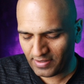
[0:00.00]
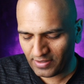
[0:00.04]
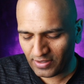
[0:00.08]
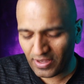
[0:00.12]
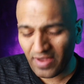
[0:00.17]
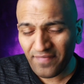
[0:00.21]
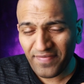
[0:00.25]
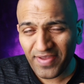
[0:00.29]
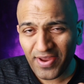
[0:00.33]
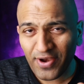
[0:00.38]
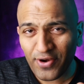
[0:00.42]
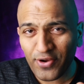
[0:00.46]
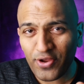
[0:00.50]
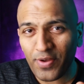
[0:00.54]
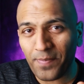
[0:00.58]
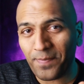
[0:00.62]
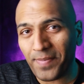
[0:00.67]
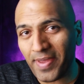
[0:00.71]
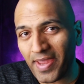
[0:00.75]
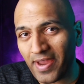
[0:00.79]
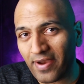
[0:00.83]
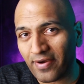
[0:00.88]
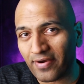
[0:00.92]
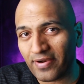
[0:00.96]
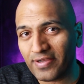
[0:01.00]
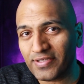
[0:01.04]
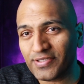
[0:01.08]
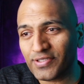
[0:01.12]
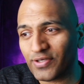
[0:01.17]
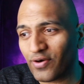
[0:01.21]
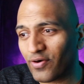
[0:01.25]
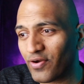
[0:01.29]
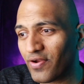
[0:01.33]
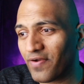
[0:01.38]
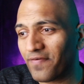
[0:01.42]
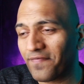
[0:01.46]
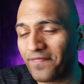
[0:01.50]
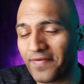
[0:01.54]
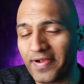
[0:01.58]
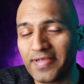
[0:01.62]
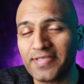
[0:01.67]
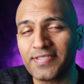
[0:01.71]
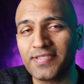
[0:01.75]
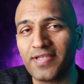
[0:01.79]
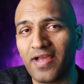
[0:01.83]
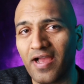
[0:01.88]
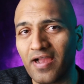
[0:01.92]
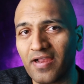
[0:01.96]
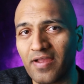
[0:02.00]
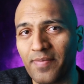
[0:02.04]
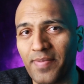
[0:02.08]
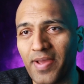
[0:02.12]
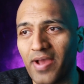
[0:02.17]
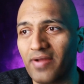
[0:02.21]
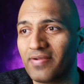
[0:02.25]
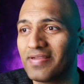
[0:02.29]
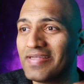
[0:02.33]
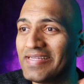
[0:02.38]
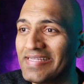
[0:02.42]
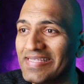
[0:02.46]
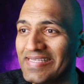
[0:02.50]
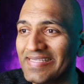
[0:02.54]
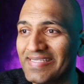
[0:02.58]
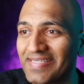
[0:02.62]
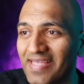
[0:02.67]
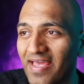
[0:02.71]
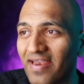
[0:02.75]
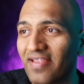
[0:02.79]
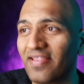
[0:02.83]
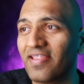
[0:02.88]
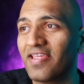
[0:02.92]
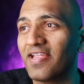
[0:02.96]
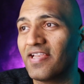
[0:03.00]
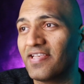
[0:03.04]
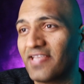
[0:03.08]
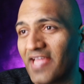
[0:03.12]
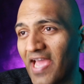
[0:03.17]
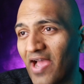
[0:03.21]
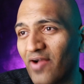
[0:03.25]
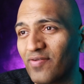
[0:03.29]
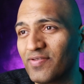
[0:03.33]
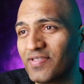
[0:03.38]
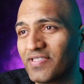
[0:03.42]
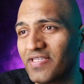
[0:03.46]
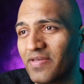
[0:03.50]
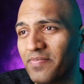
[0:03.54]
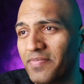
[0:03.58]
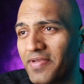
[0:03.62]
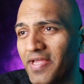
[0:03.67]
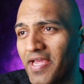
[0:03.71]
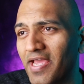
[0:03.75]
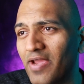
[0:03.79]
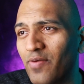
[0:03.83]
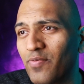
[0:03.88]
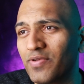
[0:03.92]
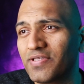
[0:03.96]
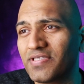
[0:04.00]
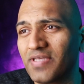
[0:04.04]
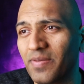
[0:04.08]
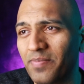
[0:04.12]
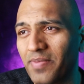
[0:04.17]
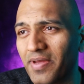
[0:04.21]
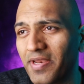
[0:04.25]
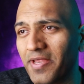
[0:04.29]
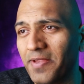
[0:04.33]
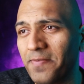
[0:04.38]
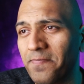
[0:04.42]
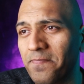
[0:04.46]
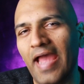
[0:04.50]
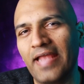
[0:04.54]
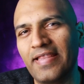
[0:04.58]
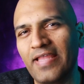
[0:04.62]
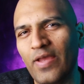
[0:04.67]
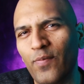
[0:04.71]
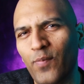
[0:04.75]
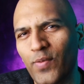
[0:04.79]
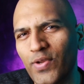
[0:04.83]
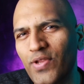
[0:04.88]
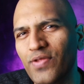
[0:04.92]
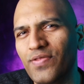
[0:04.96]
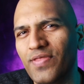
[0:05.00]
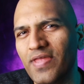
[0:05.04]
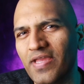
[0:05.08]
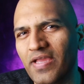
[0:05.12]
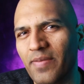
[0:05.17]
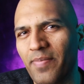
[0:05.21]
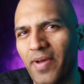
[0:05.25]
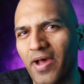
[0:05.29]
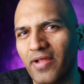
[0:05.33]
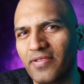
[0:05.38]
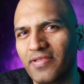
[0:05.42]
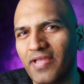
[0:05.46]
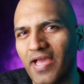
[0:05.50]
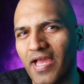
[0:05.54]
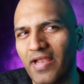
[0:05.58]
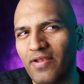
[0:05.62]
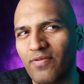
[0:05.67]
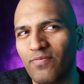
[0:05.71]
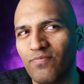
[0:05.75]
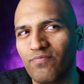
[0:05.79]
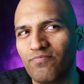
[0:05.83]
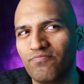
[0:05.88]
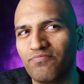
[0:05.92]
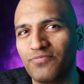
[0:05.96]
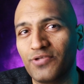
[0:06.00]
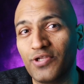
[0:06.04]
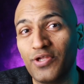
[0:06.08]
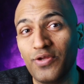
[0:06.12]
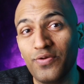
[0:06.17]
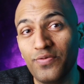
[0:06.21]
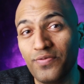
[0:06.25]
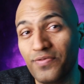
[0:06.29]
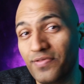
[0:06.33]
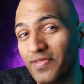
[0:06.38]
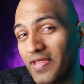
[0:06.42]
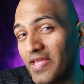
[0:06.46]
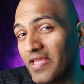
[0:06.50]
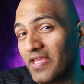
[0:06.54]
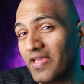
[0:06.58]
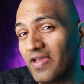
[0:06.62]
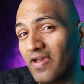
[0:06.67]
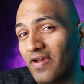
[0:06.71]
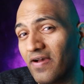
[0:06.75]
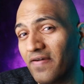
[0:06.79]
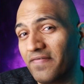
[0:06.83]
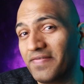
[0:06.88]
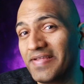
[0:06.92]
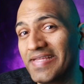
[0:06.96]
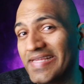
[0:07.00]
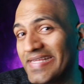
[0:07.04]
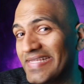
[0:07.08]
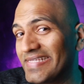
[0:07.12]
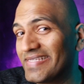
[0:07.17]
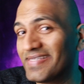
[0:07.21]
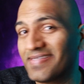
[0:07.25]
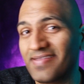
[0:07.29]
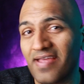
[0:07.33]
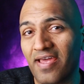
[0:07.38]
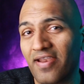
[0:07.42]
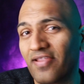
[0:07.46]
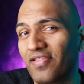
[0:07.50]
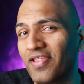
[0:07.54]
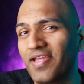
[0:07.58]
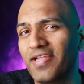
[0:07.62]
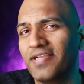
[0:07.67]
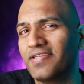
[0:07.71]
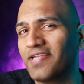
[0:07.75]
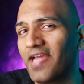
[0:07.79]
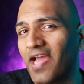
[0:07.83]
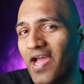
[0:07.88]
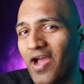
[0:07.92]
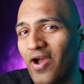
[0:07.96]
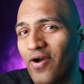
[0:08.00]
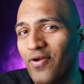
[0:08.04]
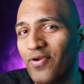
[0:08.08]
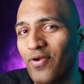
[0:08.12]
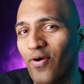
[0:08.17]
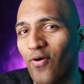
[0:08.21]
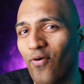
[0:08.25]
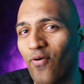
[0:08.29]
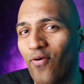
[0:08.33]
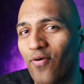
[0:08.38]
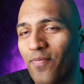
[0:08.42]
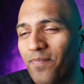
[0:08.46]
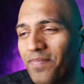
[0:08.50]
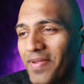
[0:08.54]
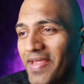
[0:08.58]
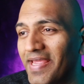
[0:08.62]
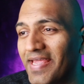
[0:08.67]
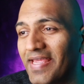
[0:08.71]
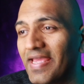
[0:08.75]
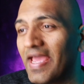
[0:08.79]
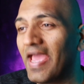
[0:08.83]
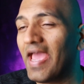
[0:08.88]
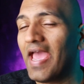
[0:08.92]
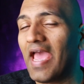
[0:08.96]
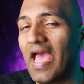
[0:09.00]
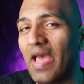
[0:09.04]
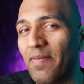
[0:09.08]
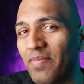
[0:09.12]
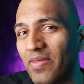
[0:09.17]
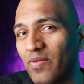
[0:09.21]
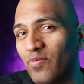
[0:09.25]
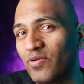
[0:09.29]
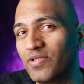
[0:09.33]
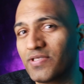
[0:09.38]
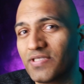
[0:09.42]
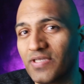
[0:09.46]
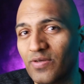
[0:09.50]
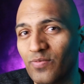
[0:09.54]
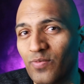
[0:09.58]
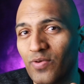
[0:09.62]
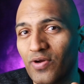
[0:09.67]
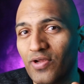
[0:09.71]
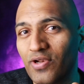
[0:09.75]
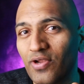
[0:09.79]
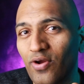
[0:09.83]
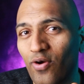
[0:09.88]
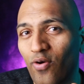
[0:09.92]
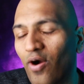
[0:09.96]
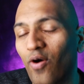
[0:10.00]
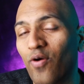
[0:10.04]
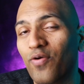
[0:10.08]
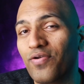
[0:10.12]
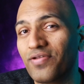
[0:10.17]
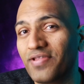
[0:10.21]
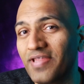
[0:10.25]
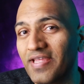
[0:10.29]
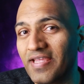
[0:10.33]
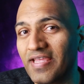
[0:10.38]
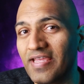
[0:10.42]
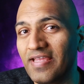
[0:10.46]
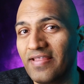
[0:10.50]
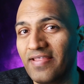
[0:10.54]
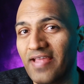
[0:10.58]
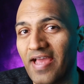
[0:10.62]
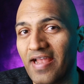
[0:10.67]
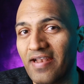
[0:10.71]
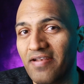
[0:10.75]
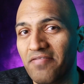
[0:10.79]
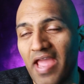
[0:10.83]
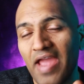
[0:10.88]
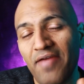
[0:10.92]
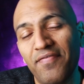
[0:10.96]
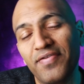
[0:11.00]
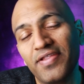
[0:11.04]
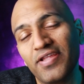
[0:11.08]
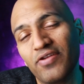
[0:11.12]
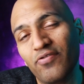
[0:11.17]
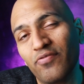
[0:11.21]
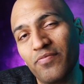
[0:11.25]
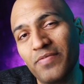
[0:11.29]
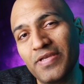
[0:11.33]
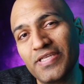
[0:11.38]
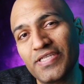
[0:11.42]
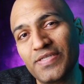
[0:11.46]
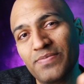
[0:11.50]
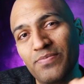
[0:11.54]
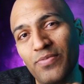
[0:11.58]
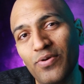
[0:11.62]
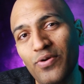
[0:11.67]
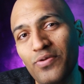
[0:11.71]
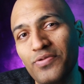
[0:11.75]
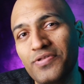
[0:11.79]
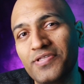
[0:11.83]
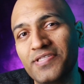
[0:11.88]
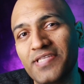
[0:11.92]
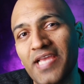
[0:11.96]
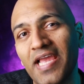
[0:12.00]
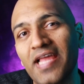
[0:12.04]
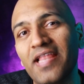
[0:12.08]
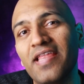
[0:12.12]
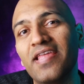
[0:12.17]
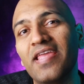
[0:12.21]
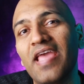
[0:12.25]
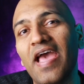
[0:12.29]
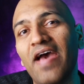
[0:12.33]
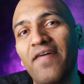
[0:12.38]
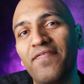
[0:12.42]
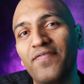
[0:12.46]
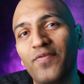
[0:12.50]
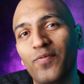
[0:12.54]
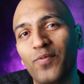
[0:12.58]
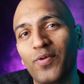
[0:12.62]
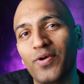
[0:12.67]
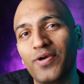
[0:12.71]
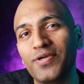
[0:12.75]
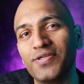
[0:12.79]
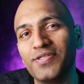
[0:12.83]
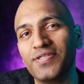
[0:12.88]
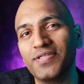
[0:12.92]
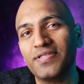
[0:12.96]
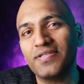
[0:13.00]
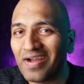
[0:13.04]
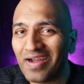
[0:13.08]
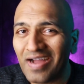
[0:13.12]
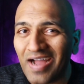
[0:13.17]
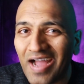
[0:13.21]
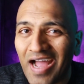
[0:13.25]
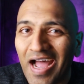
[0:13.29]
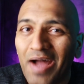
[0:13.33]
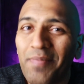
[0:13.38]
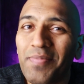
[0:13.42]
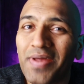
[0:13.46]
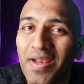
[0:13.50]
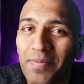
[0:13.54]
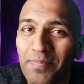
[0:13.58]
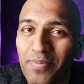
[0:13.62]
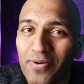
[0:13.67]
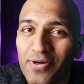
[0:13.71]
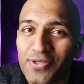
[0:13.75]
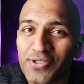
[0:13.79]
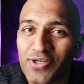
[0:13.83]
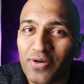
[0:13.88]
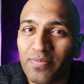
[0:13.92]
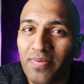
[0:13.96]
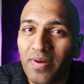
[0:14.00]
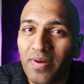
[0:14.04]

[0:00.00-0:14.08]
You ever hear your parents or your friends talk about settling down someday with somebody? And then when you think about that, do you think of settling down or being happy with someone or thinking that everything will be smooth sailing afterwards? I'm gonna burst your